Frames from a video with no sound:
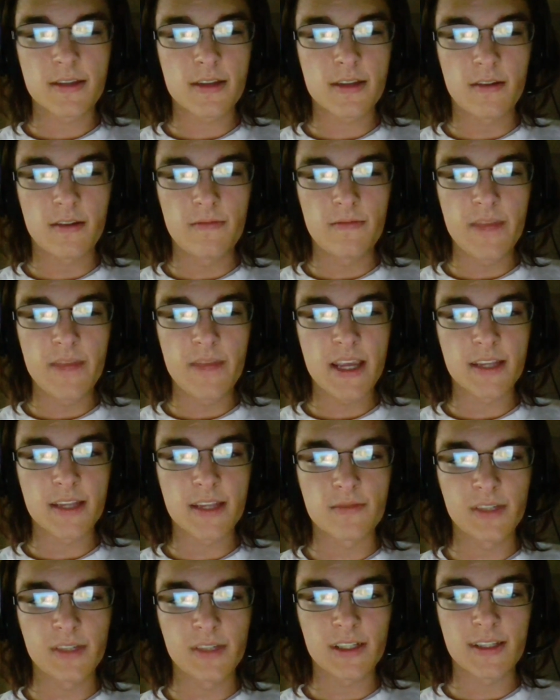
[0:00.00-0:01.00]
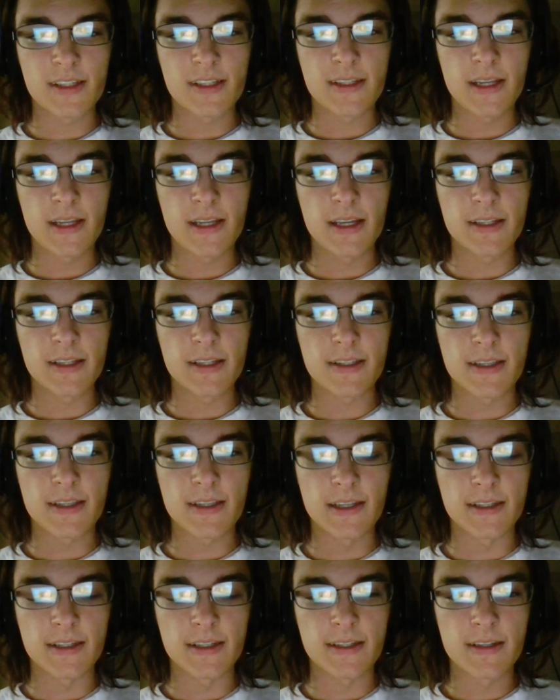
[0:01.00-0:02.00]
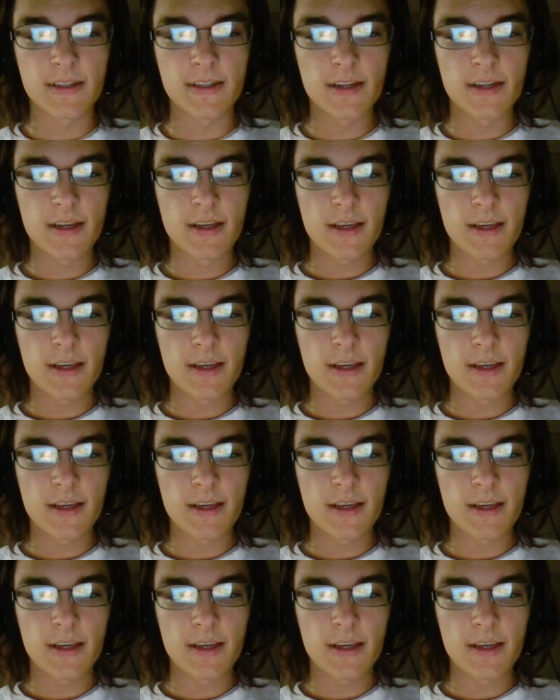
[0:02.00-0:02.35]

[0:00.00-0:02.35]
don't make as much sense as